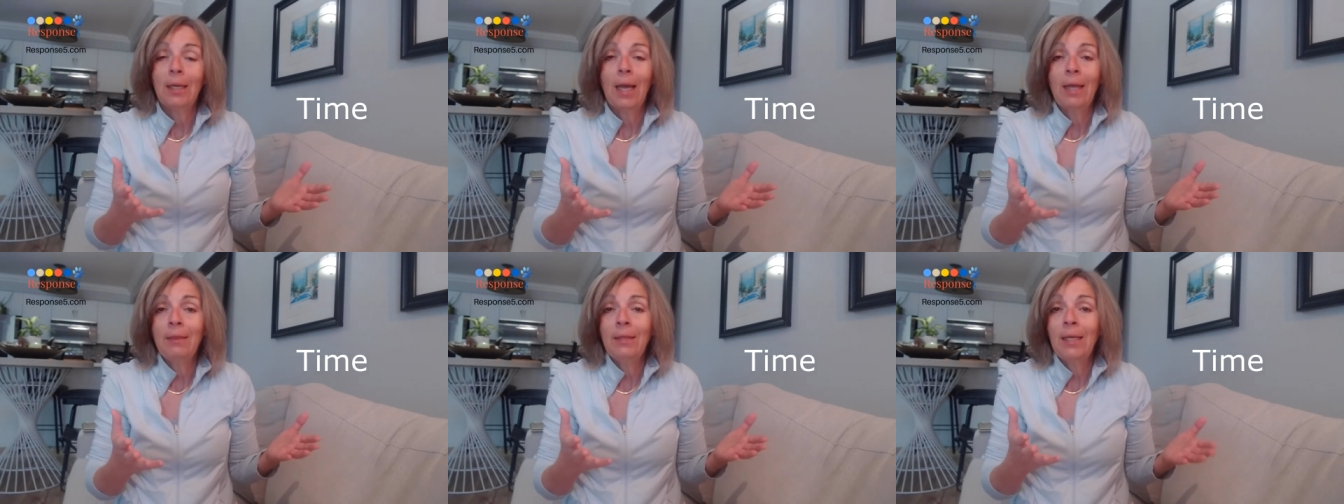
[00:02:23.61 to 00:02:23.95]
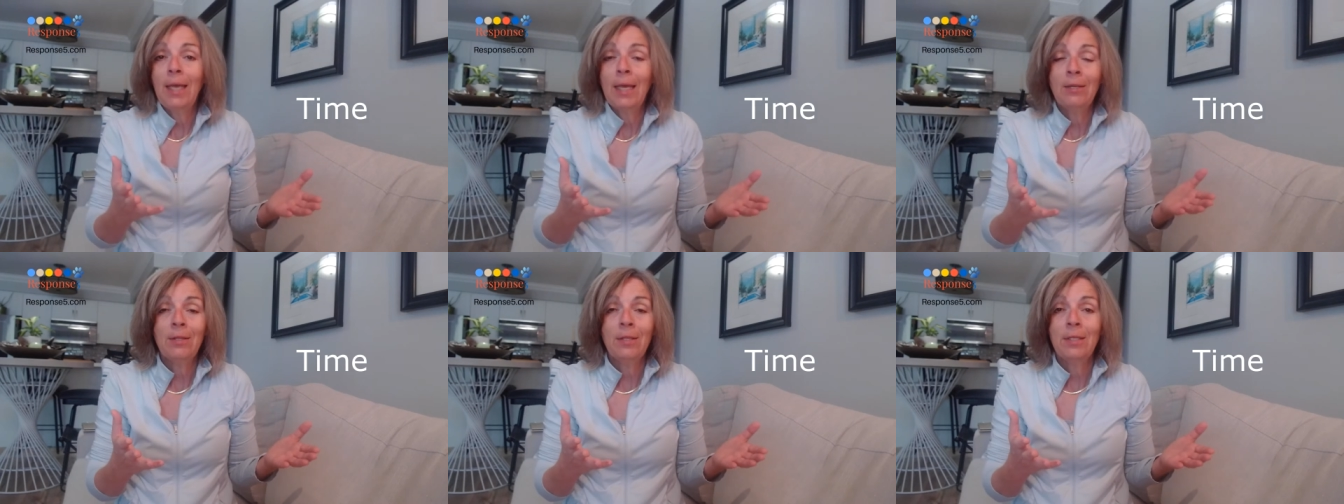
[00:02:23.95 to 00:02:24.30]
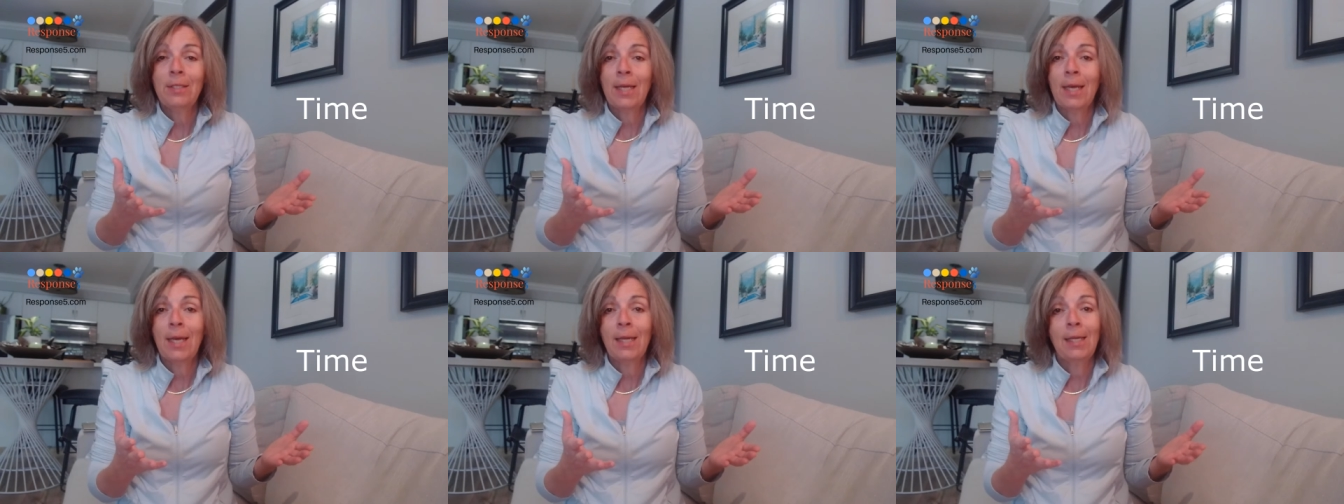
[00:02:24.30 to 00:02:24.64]
at the end of the
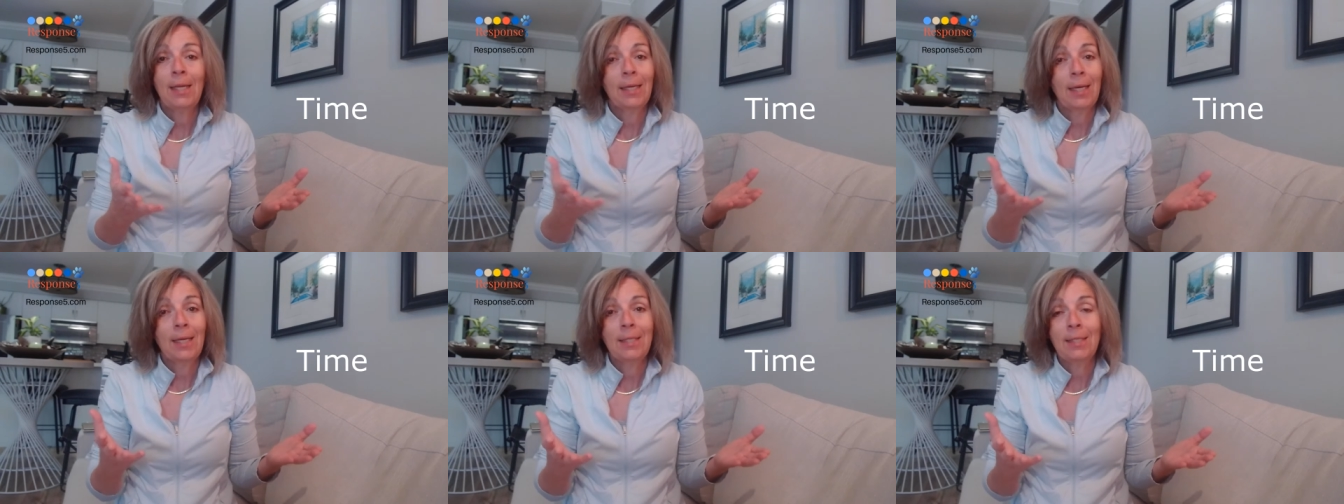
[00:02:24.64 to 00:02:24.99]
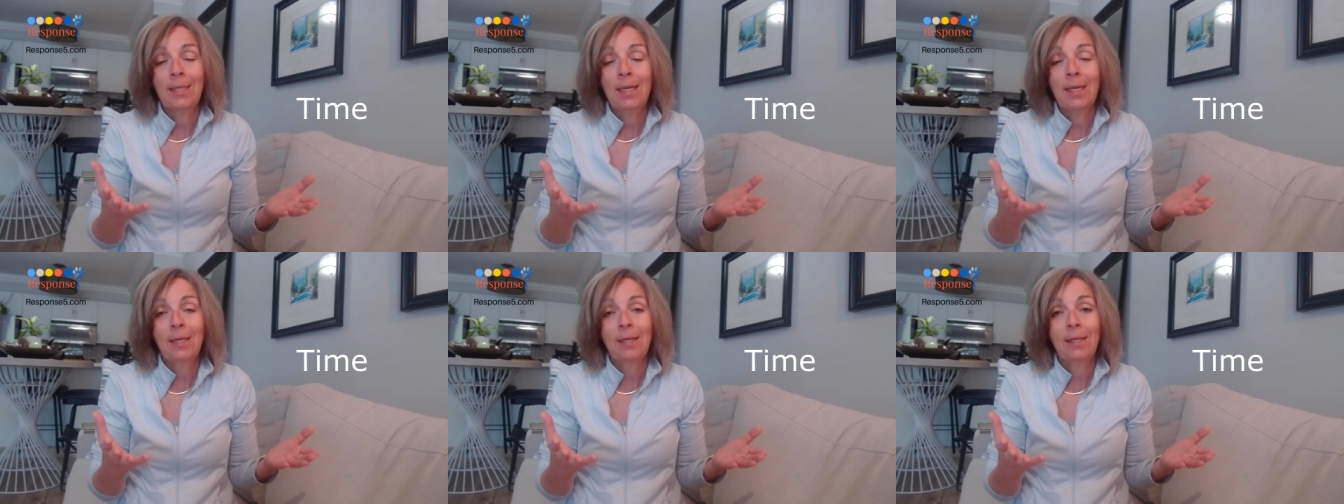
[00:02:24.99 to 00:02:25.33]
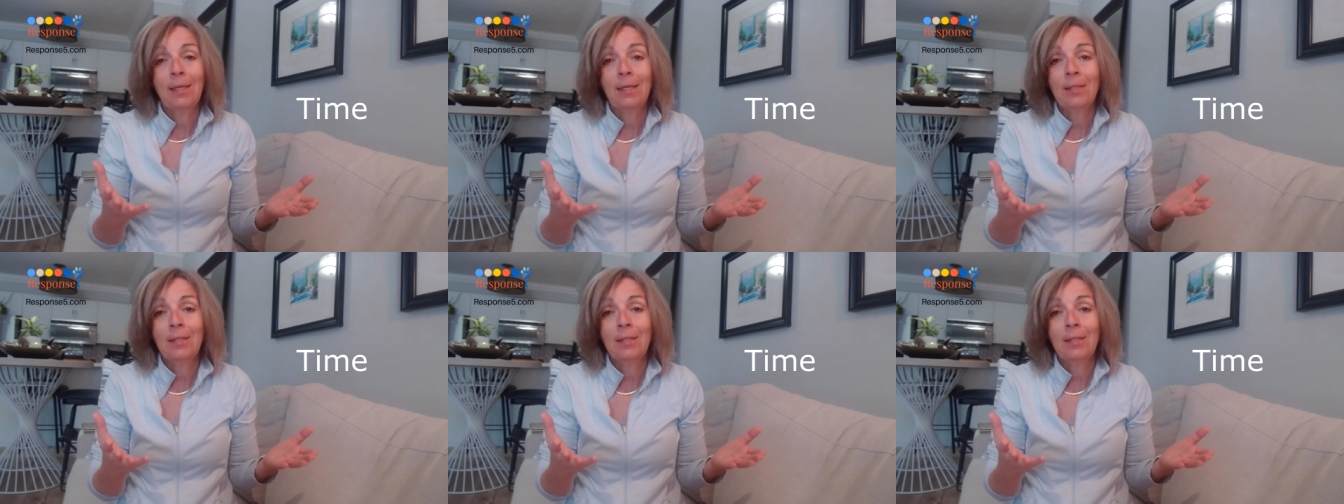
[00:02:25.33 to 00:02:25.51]
day, like I said,